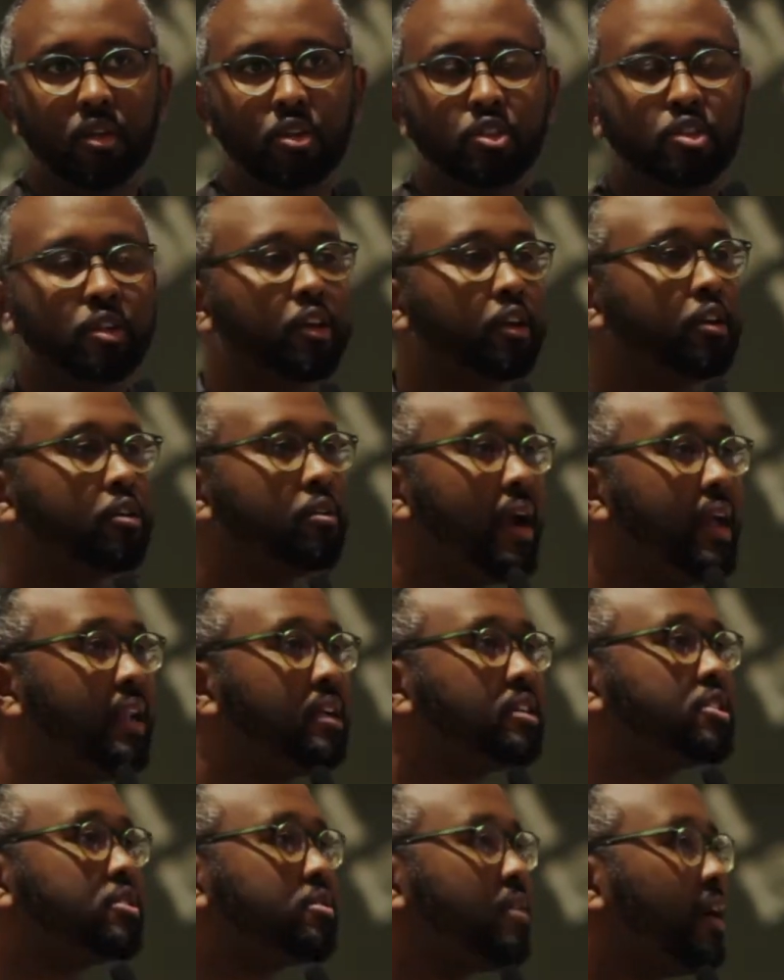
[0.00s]
So the
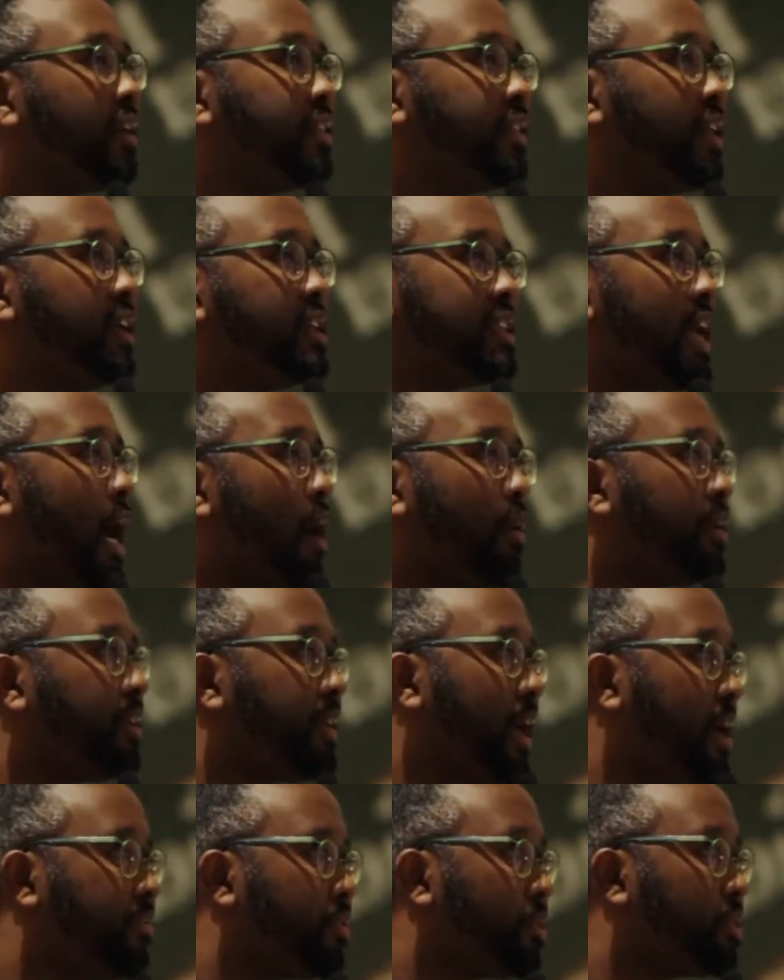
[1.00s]
greatest strength is our
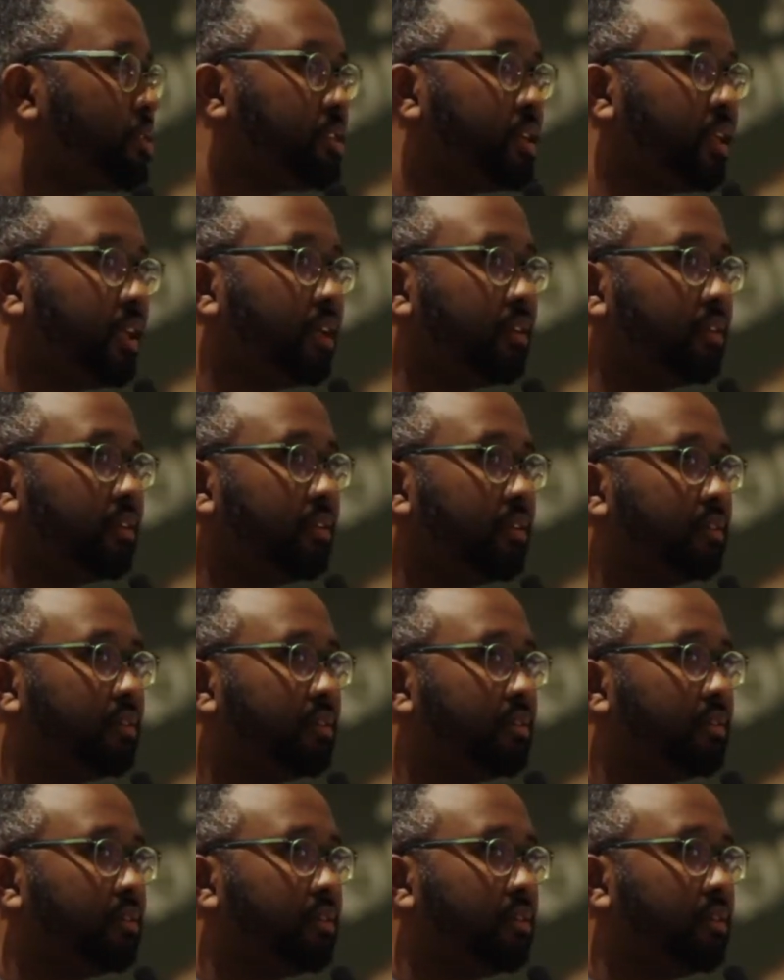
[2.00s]
diversity.
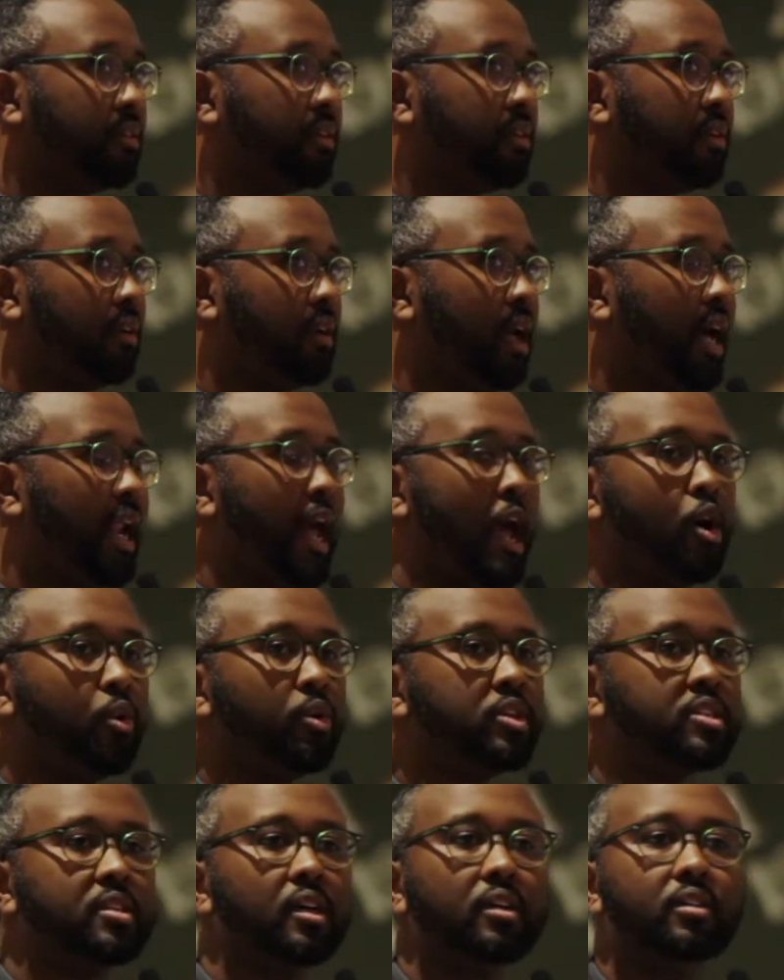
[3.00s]
And I
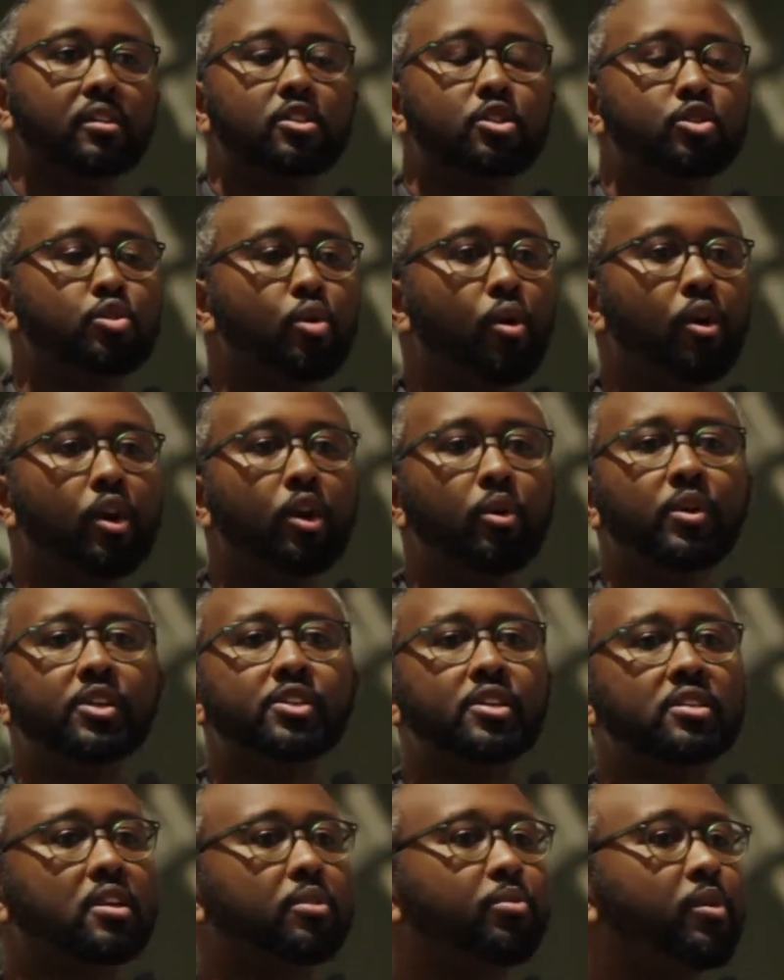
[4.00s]
always tell this story,
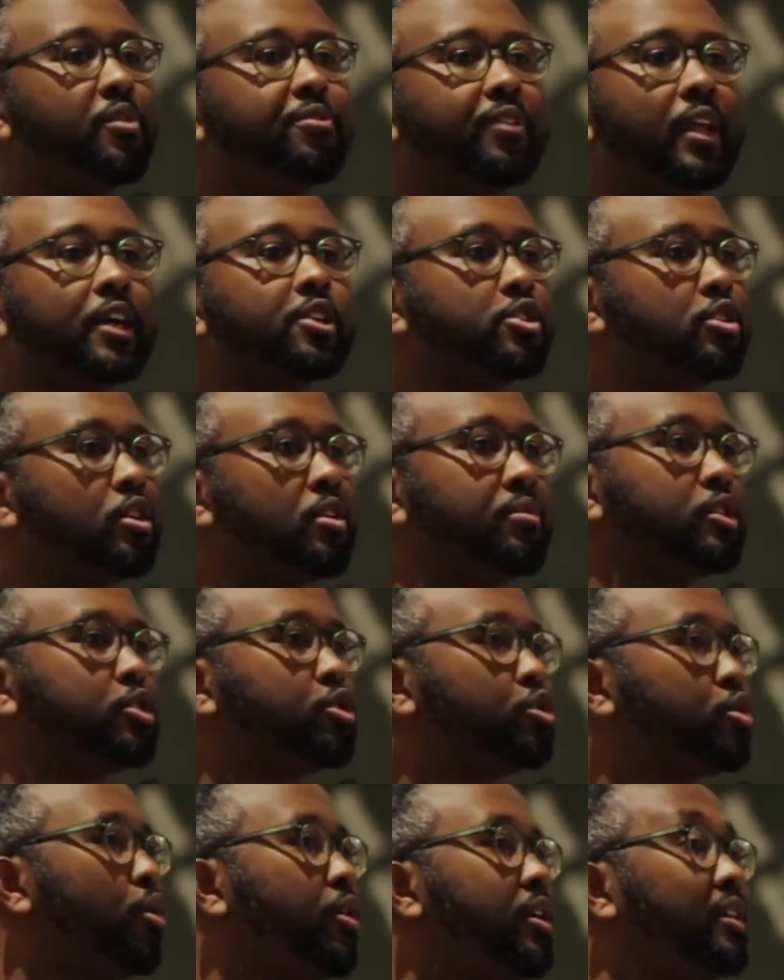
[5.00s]
which is a reflection of the
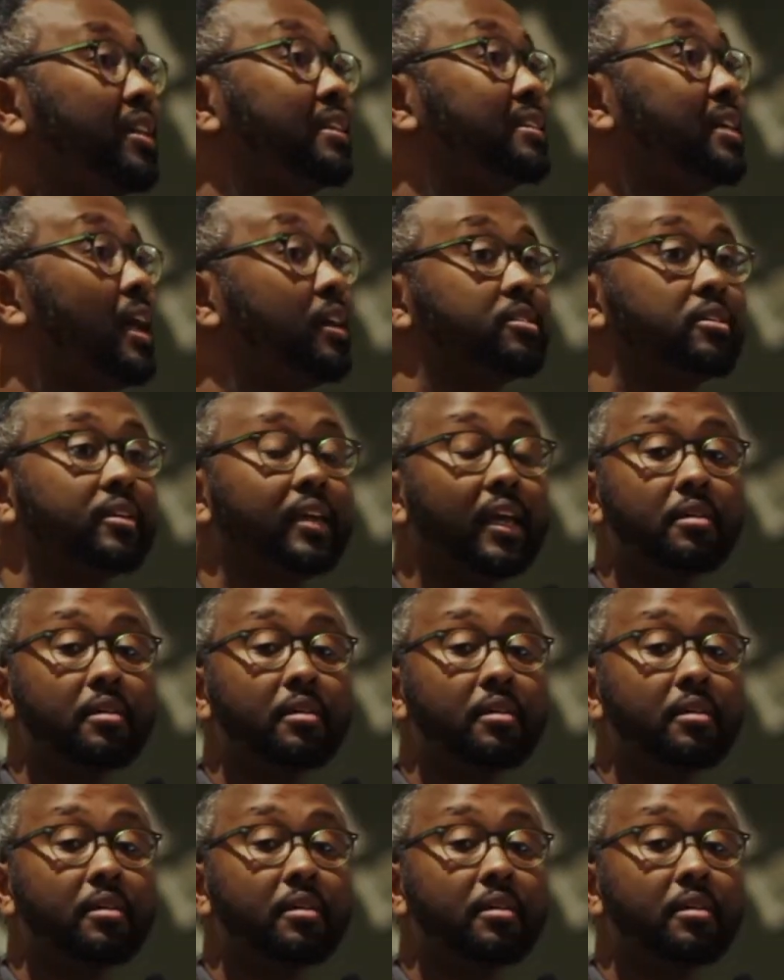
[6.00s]
story that Dr.